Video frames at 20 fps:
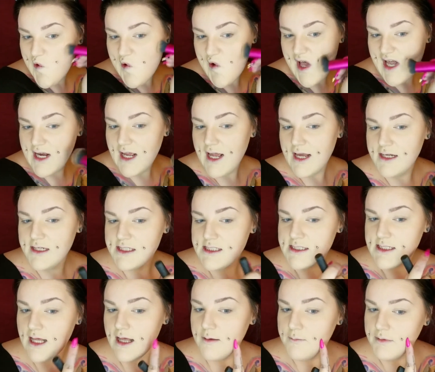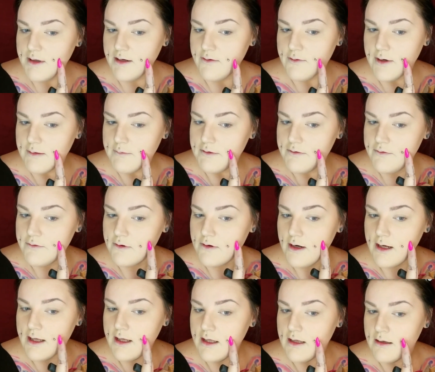I kind of stopped like right before
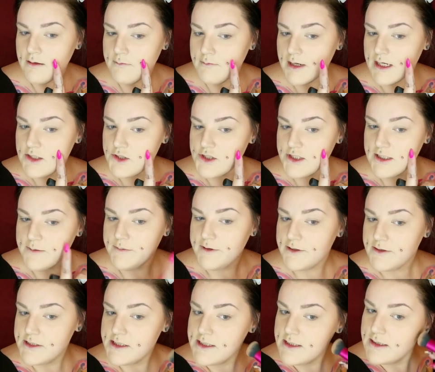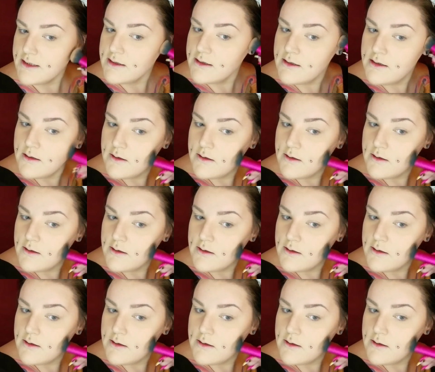I hit my cheek piercing.